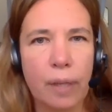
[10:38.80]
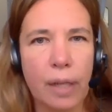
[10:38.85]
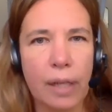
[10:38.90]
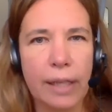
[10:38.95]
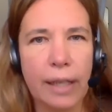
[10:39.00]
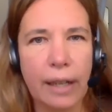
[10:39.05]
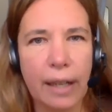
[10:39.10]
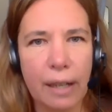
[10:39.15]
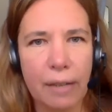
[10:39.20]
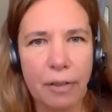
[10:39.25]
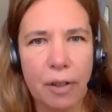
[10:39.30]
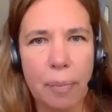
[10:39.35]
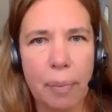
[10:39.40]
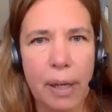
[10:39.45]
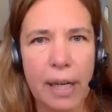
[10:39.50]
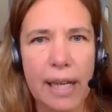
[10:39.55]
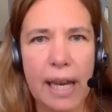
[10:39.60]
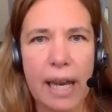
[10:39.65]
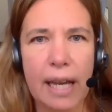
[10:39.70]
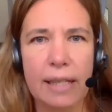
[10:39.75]
Now
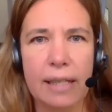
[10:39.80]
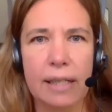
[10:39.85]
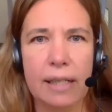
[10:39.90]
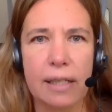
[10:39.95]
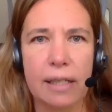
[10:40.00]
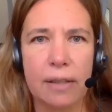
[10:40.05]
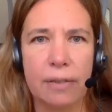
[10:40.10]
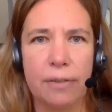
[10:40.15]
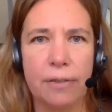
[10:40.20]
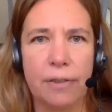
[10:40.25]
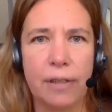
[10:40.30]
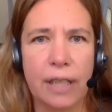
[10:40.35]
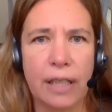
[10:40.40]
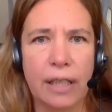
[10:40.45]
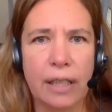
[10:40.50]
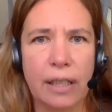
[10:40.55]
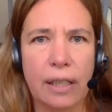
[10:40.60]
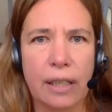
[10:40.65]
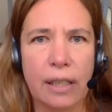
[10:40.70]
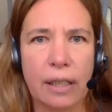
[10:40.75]
everybody has a
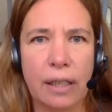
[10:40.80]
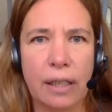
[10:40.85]
different